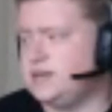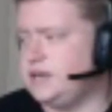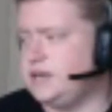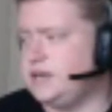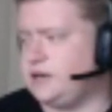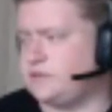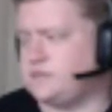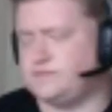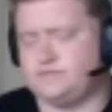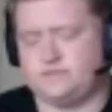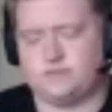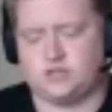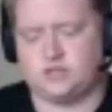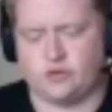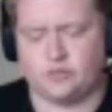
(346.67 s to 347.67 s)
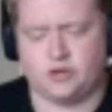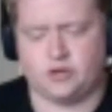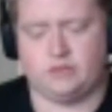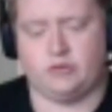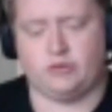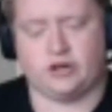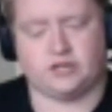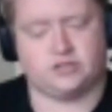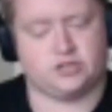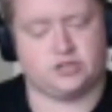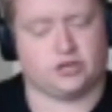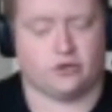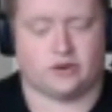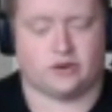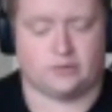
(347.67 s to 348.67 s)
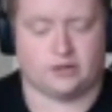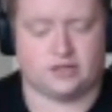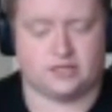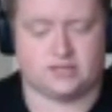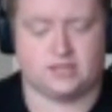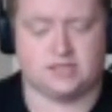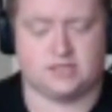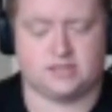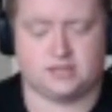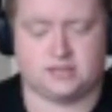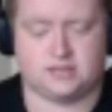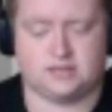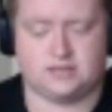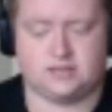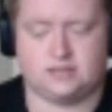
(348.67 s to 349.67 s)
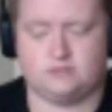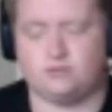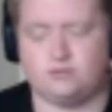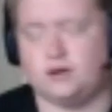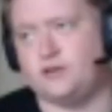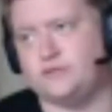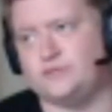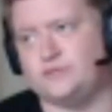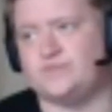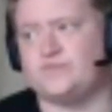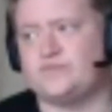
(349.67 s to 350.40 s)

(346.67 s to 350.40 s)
Now, so you're going to be working security, but this isn't, well,